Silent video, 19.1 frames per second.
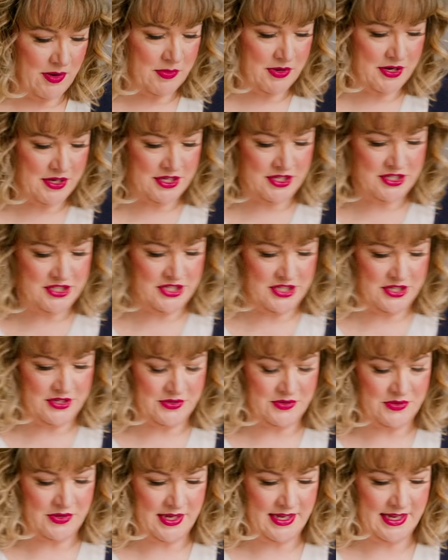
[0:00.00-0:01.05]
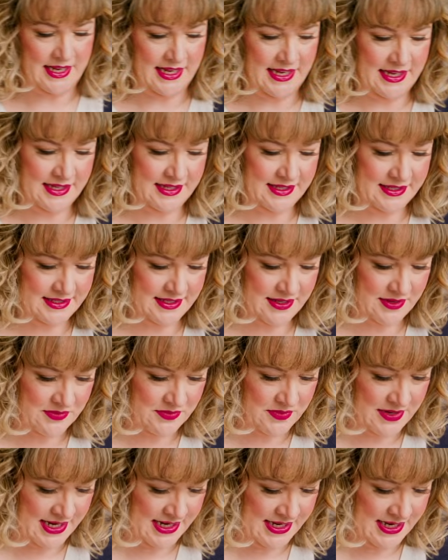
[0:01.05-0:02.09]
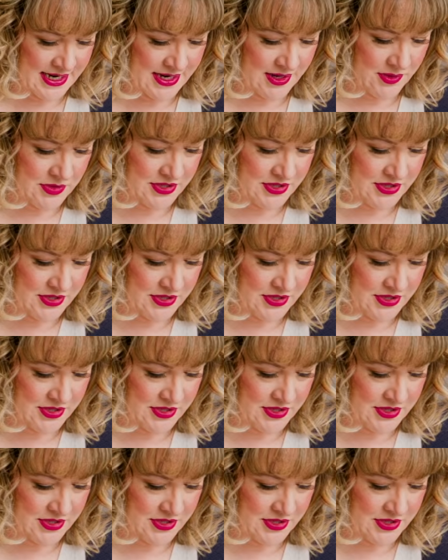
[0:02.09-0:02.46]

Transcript: we're going to do is right now, we're